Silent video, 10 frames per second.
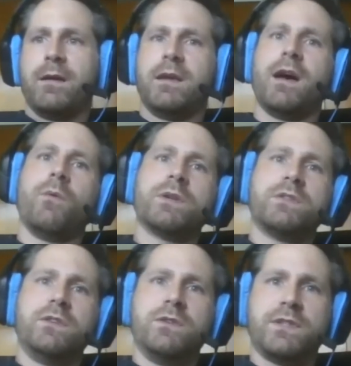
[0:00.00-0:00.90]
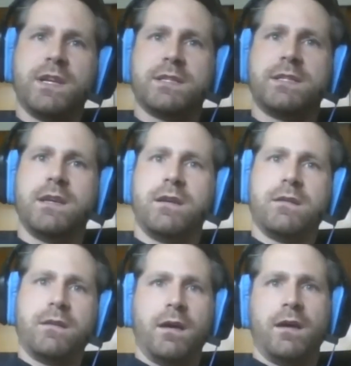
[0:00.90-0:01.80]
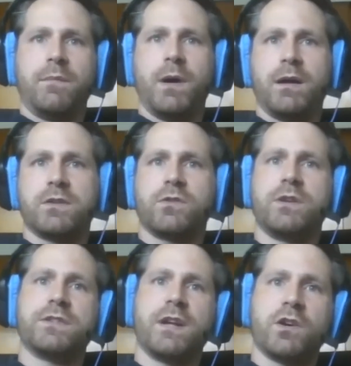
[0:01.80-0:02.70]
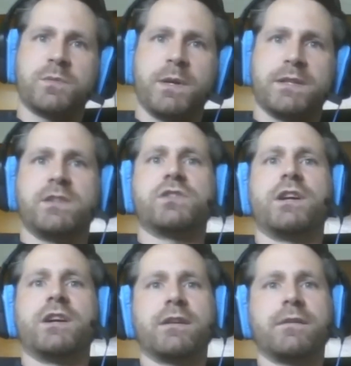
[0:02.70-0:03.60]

Yeah, I went to UCSD and my degree is in aerospace engineering.